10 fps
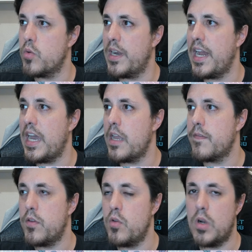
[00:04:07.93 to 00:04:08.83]
1
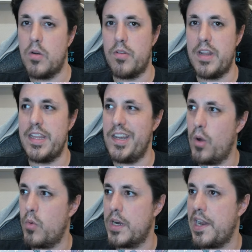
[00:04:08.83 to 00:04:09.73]
life, you are already
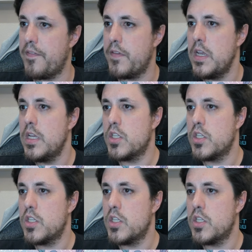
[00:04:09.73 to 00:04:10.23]
low on life,